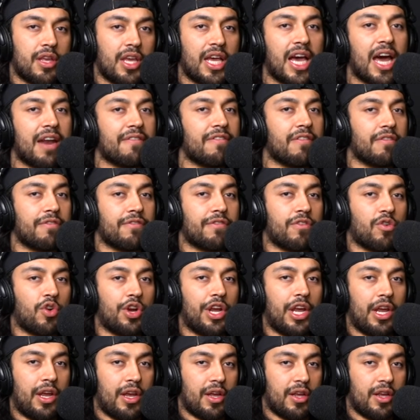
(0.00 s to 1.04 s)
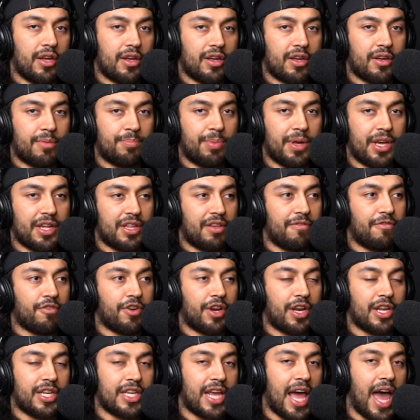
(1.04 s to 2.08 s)
Got it for free because he
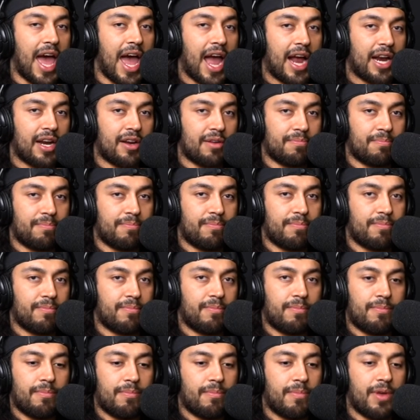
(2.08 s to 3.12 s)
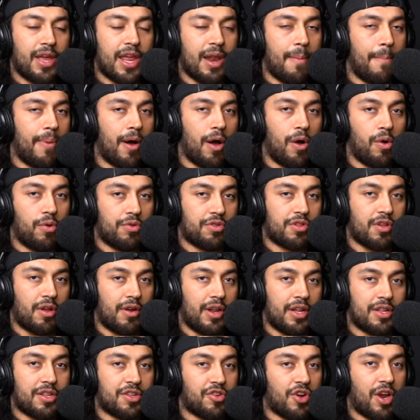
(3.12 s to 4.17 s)
freaking tagged him in a post on
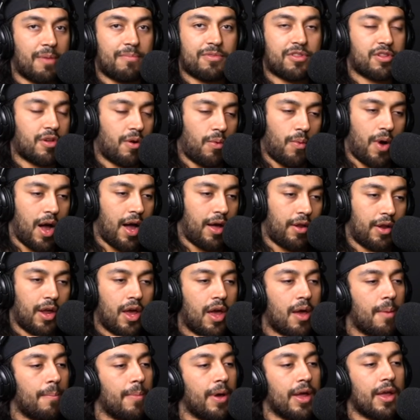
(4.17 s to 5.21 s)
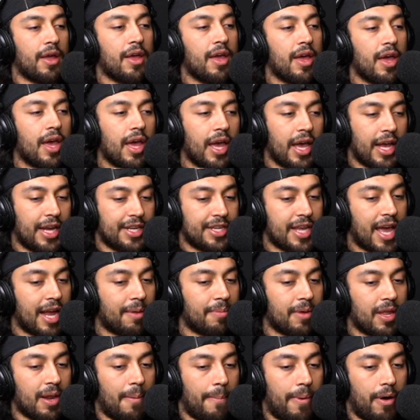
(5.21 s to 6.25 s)
Instagram. So wild. But he tagged
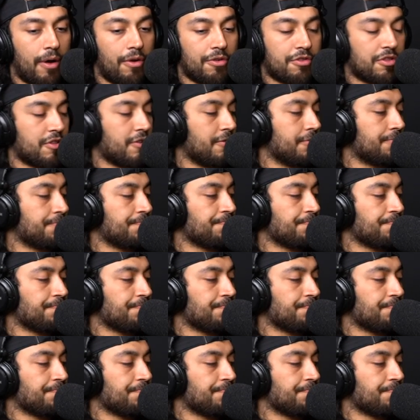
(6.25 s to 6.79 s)
me in a post.